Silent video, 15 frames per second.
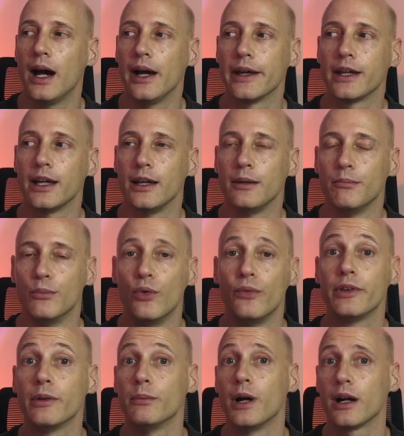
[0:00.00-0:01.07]
I can
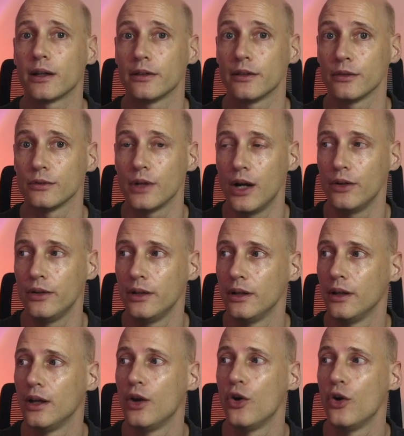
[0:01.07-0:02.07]
move the markers around,